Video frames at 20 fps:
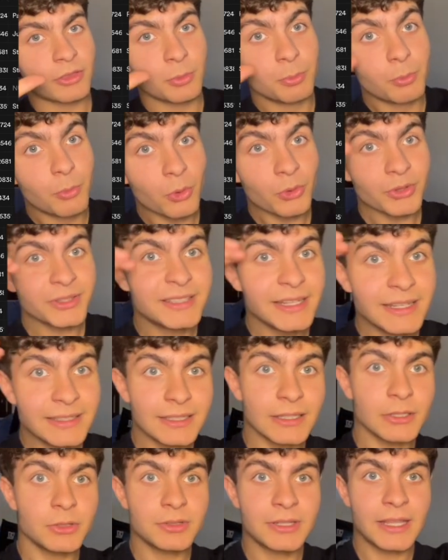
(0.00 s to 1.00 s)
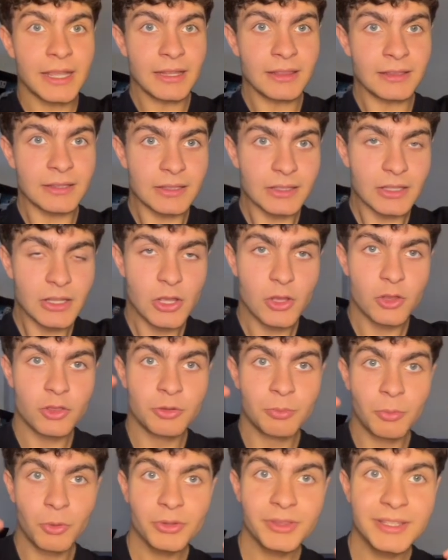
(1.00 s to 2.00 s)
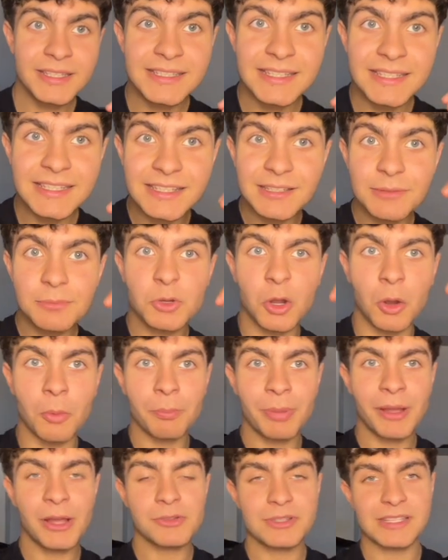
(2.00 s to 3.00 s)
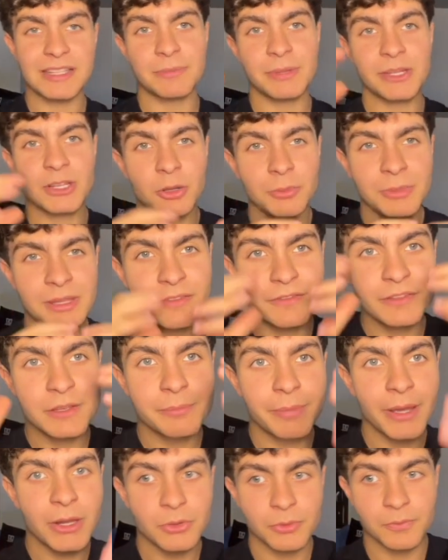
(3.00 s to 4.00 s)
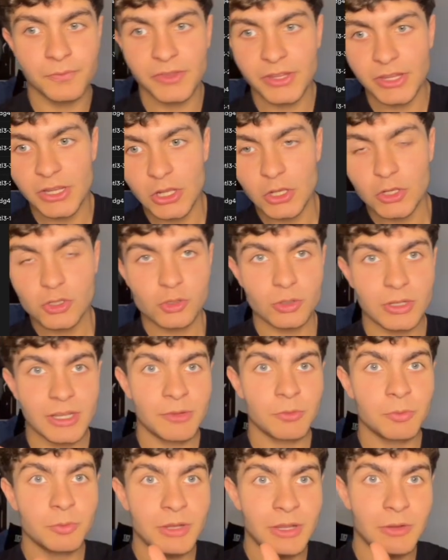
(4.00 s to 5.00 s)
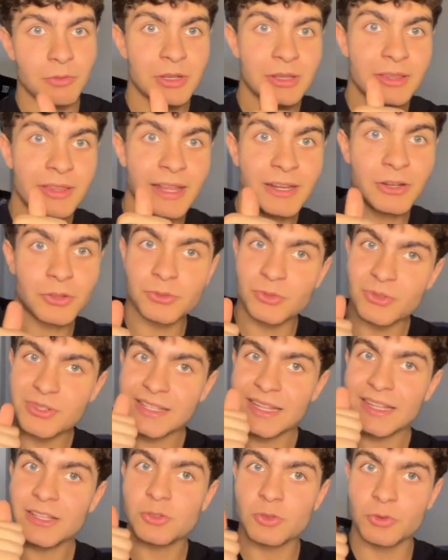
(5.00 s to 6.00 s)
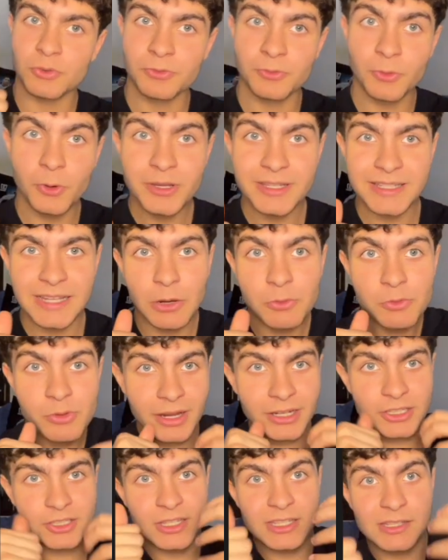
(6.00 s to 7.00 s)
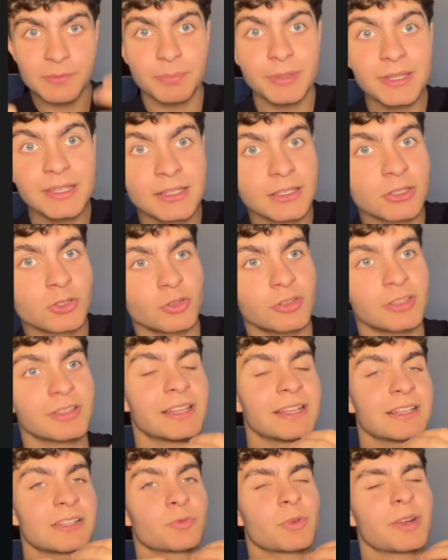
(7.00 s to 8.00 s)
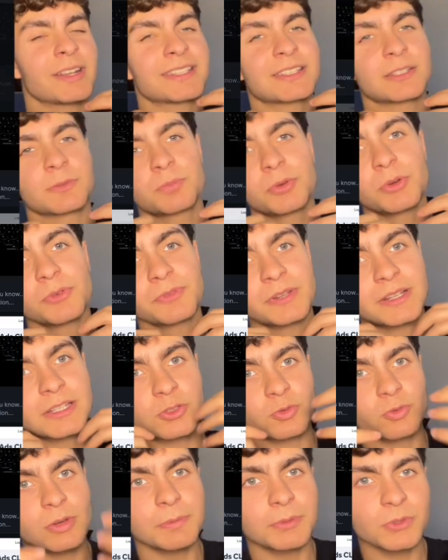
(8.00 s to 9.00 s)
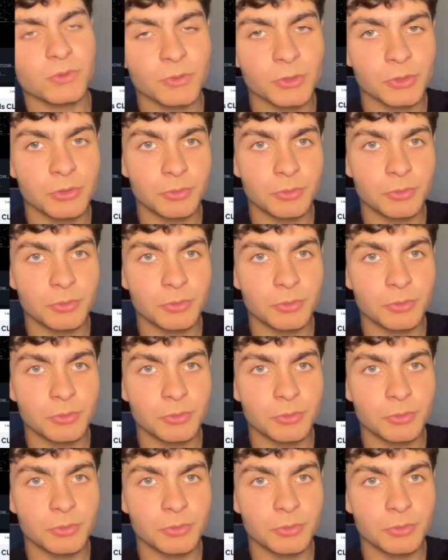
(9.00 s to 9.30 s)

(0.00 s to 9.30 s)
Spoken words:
the more data you get, the more the system compounds and become even better. So it will then understand your voice, how you actually speak. So it then writes perfect scripts for